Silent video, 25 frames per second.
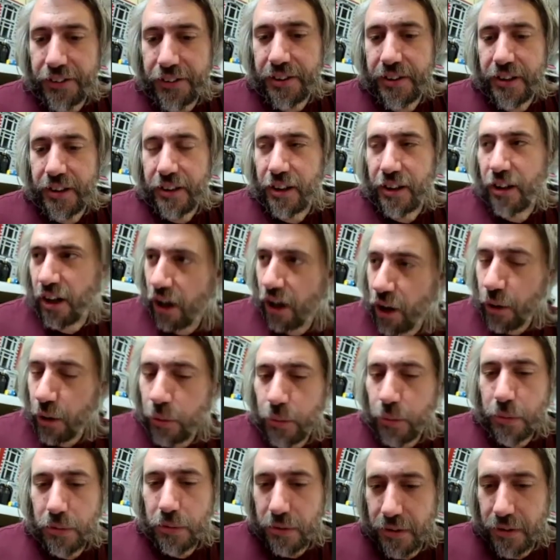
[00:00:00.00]

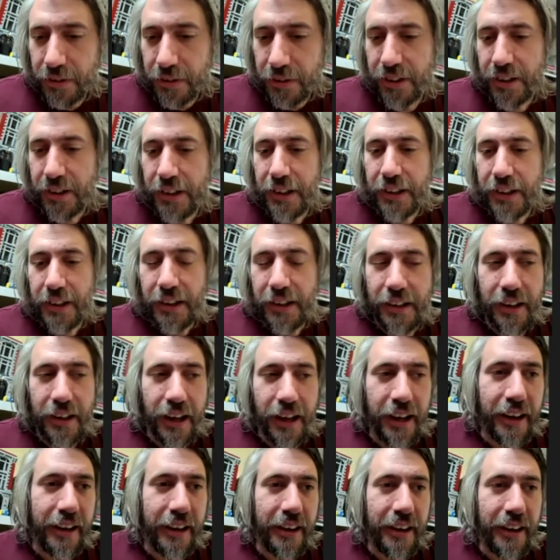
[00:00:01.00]
cold,
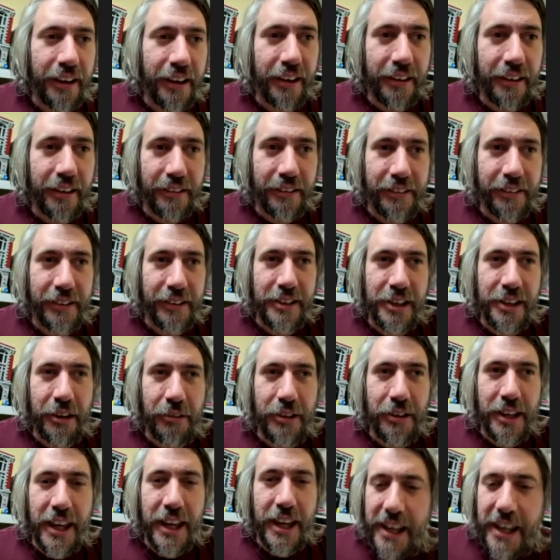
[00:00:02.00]
uh, you know,
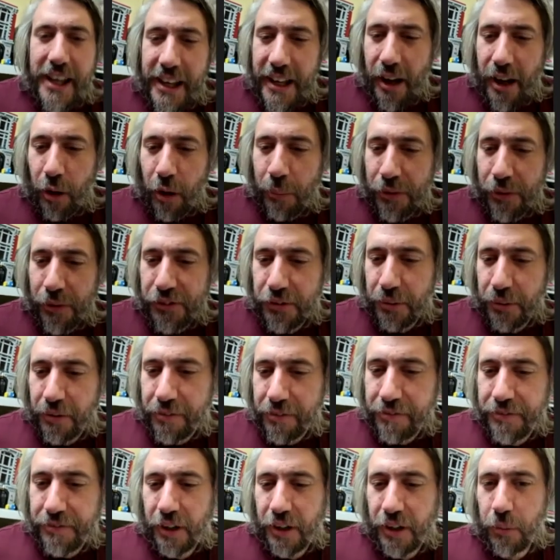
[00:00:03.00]
geeky almost to a
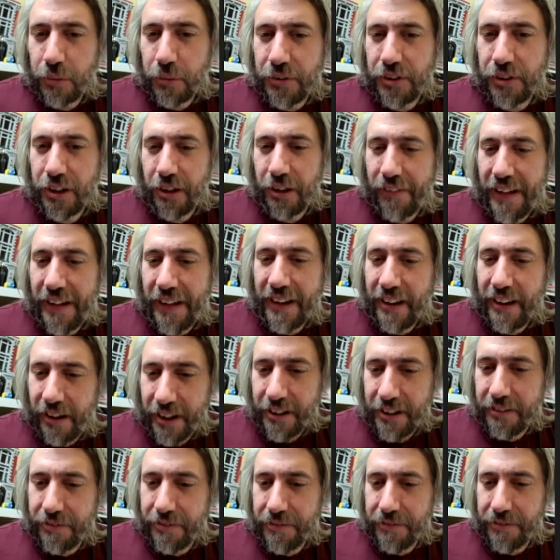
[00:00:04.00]
fault. You know, that
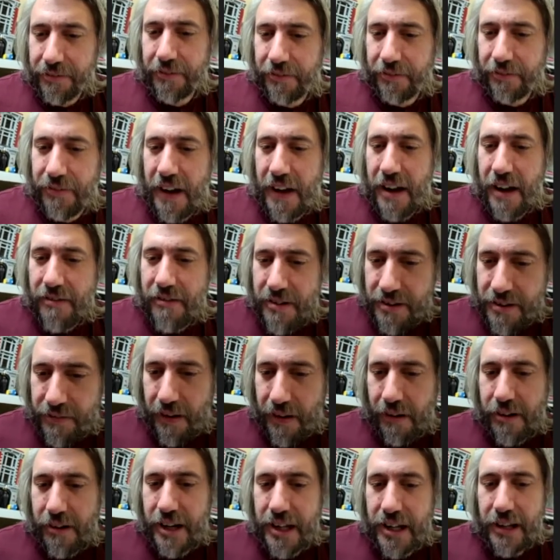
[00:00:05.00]
kind of very mm
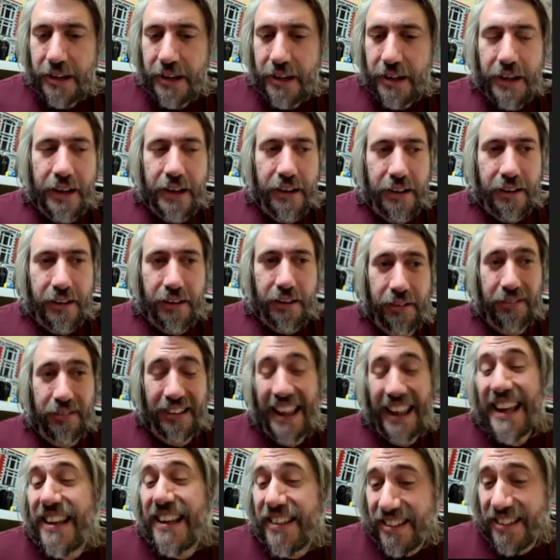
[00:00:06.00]
very
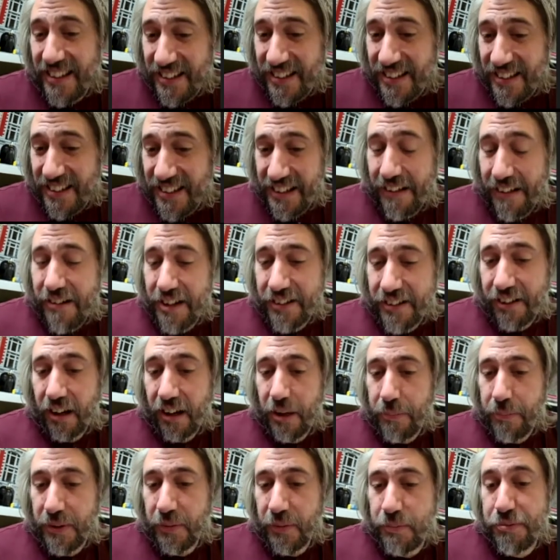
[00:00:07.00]
lazy
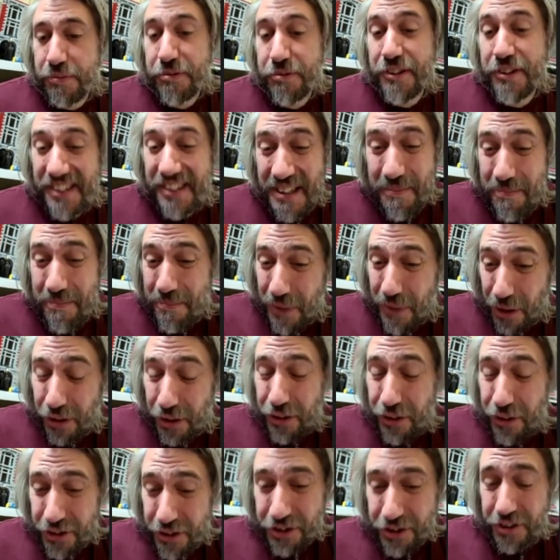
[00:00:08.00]
stereotype is pretty
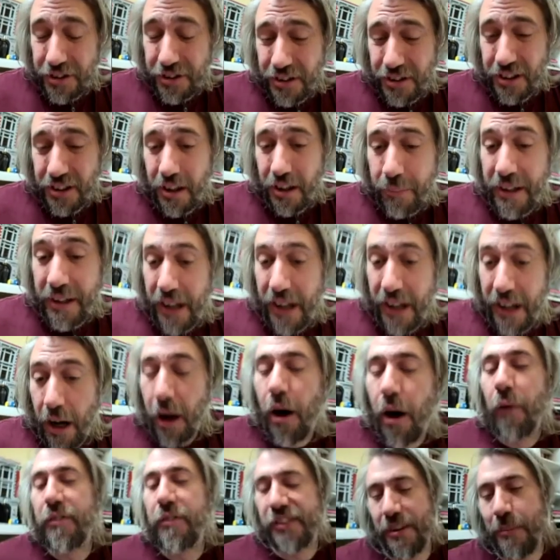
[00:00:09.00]
much, you know, I mean,
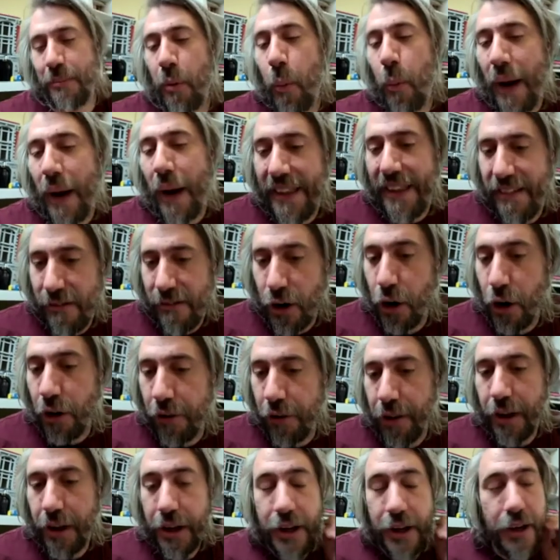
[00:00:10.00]
obviously I'm aware there are
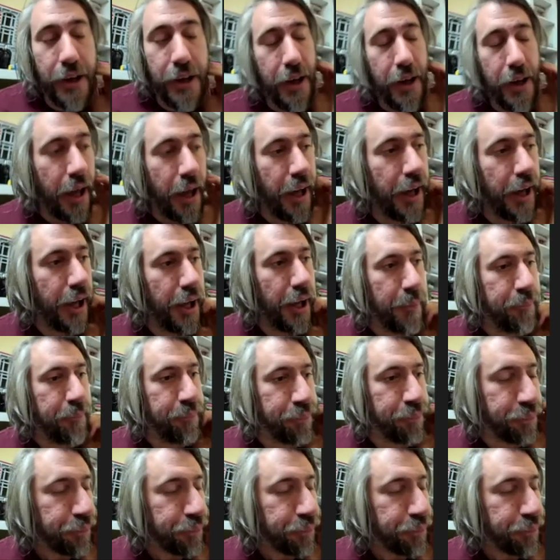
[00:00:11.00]
other um,